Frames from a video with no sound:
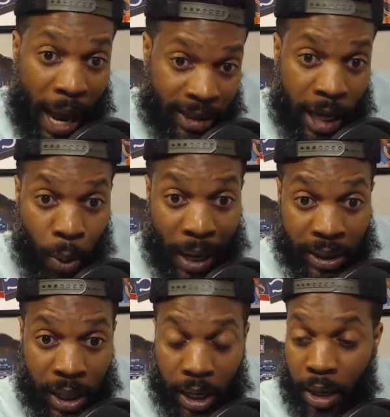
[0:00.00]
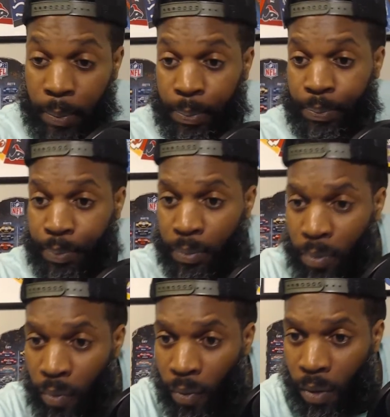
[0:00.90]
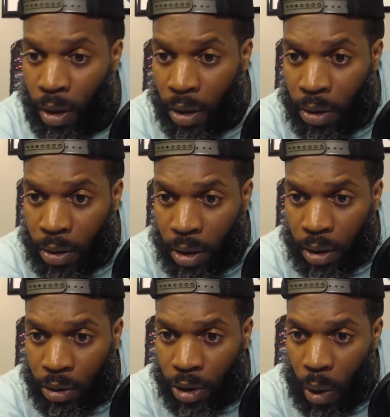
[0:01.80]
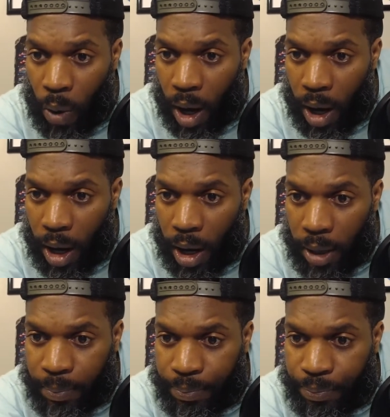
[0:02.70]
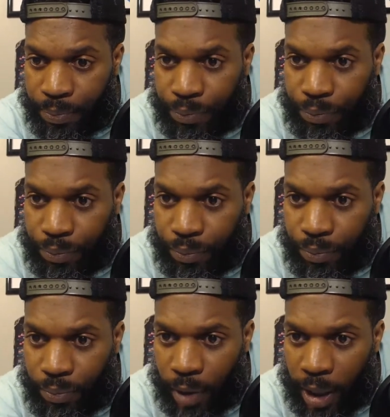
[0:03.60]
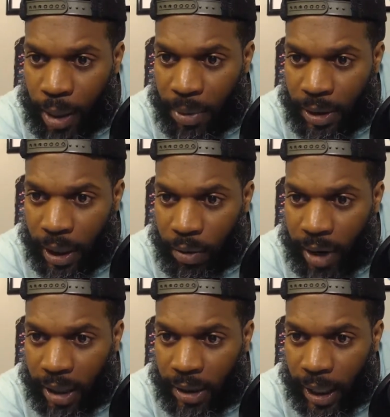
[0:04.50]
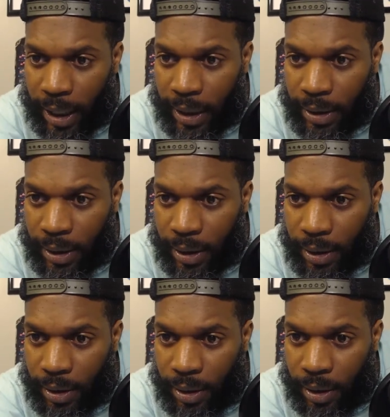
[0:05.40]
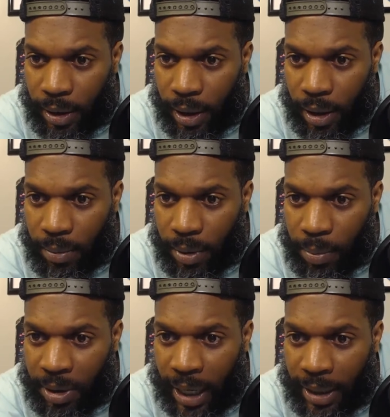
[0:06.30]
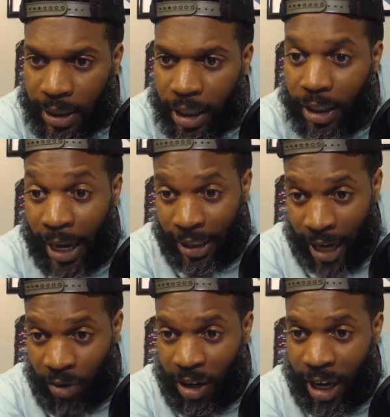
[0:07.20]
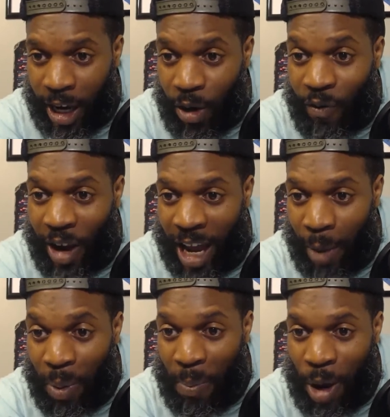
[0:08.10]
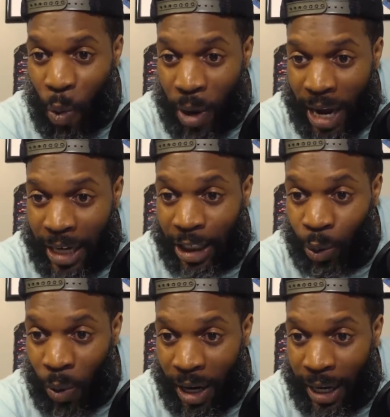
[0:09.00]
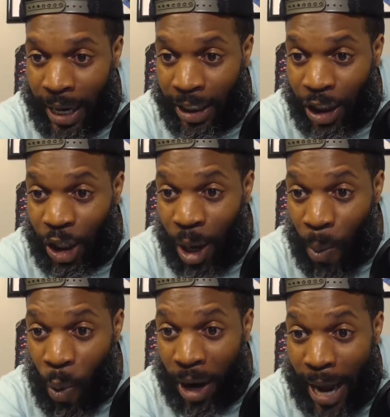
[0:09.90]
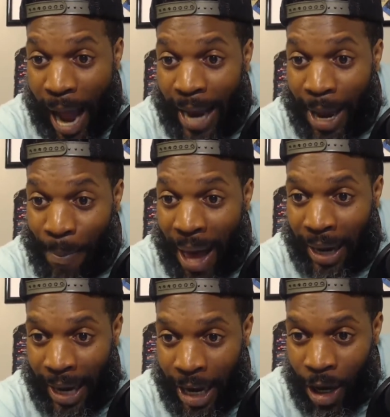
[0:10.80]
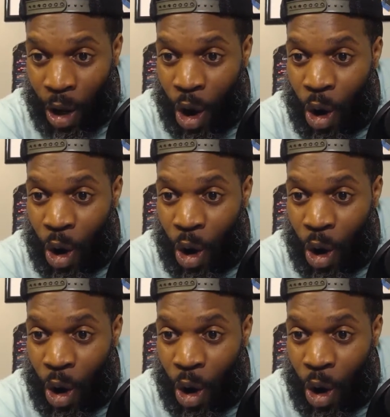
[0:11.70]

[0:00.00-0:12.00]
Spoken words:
I said what I said. So, let me see. Rex says... Yep. Let me take a second to thank Tyreek Hill for helping me win this week against the number one guy in my league,